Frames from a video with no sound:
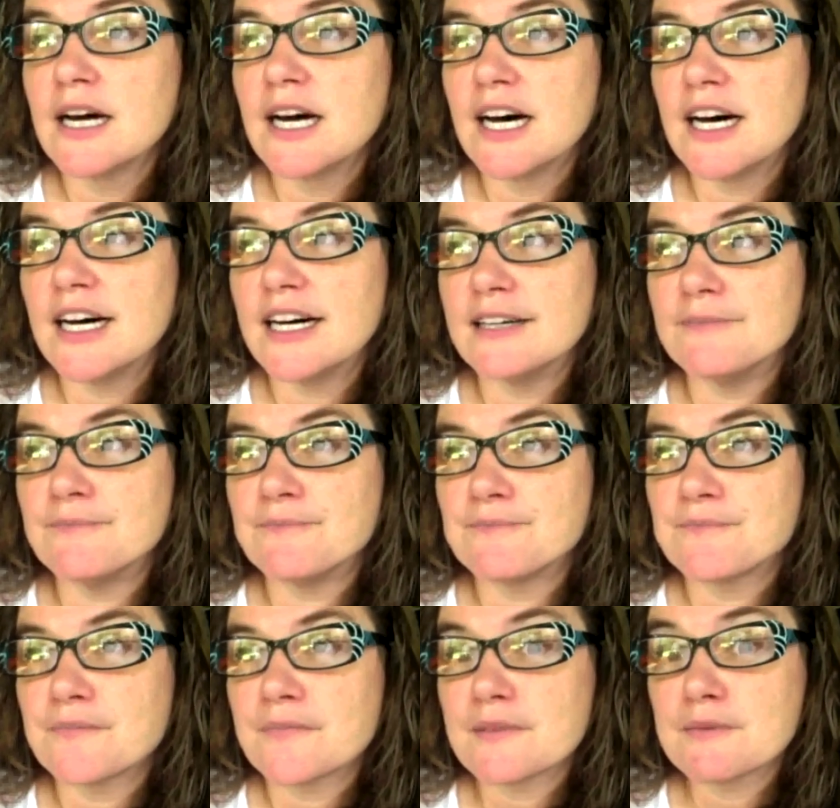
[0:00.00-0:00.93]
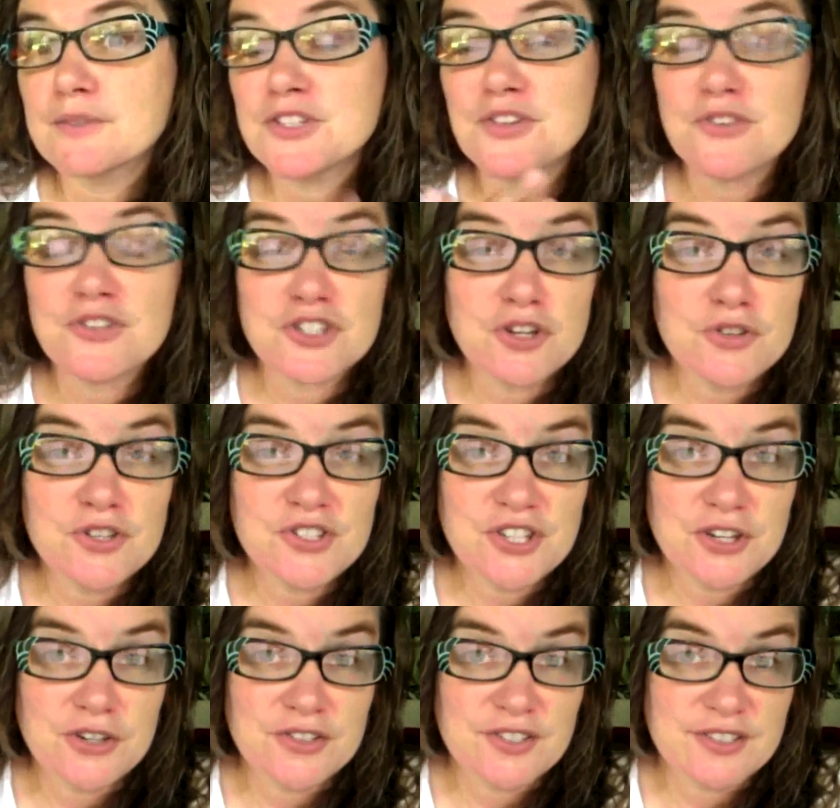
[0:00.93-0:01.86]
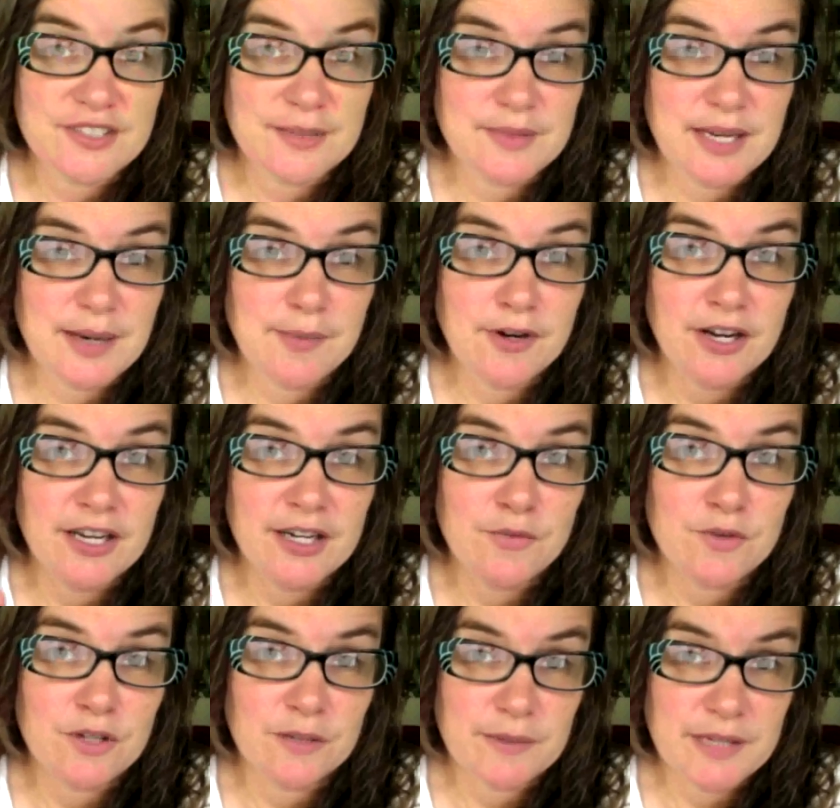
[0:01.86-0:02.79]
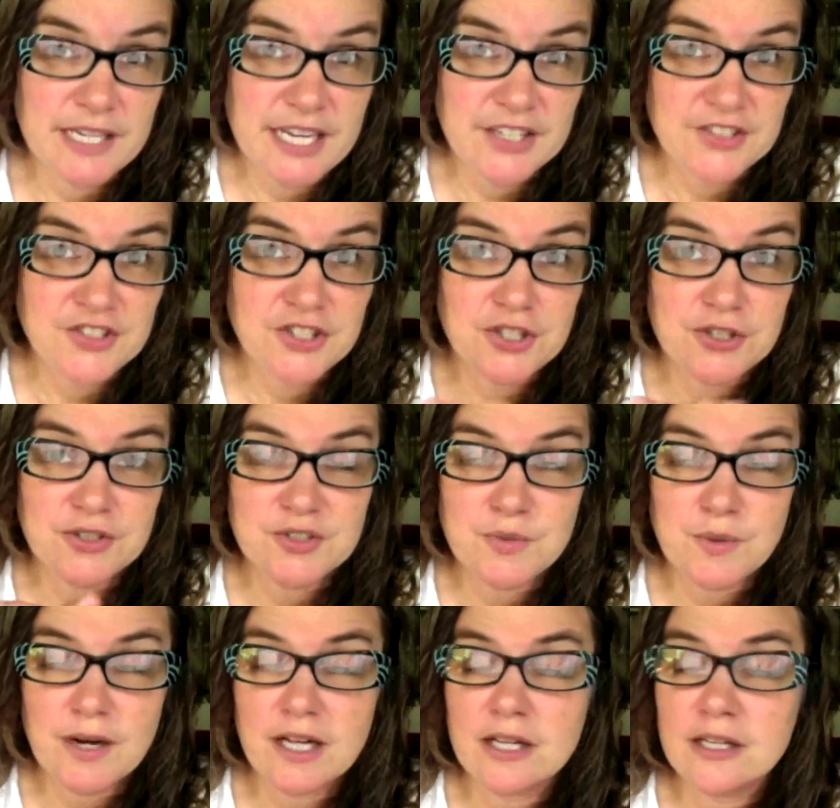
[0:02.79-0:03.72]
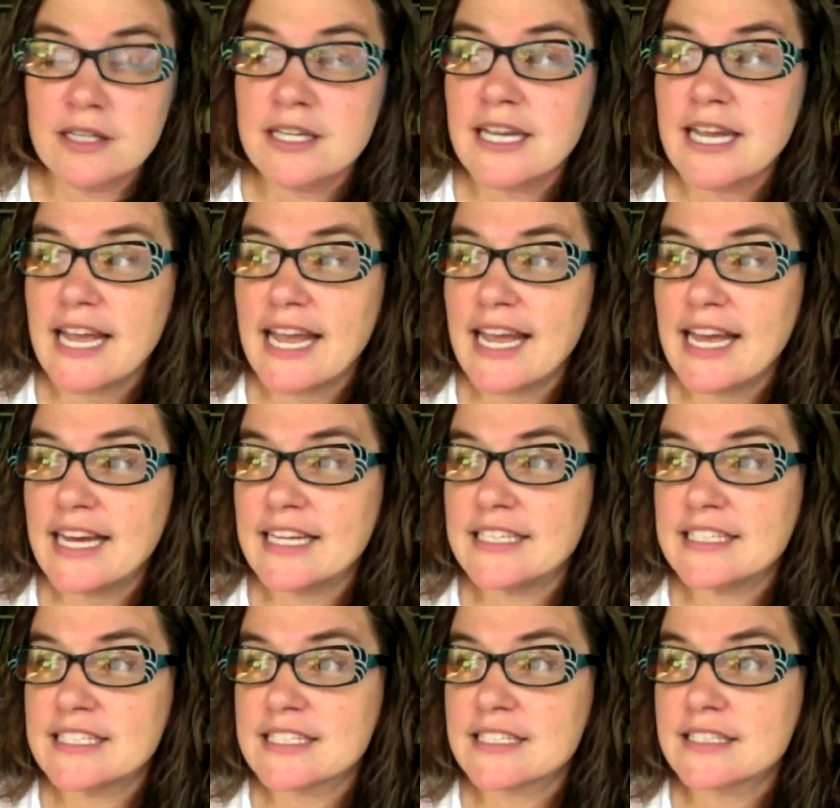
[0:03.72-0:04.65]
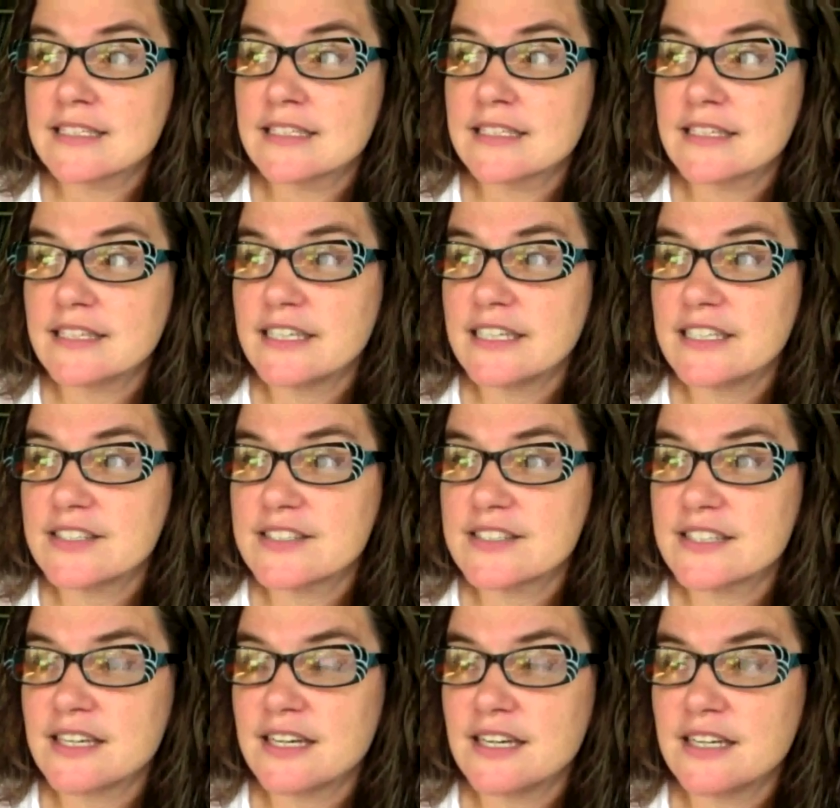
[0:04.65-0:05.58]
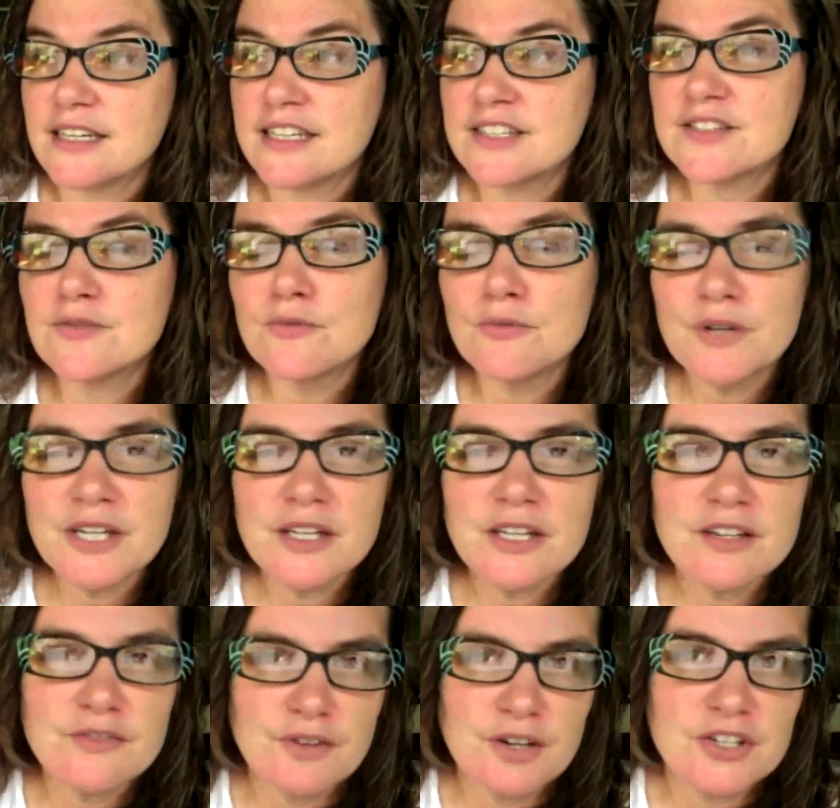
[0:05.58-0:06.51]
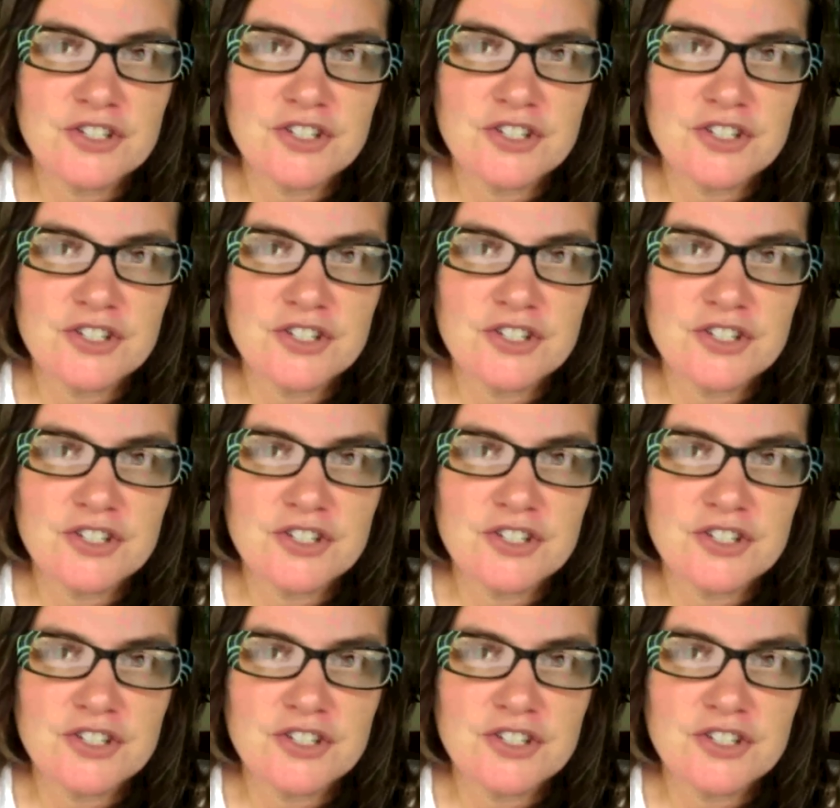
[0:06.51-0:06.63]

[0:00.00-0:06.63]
So the show this year is in September, and it will be next year as well. And it's a really fun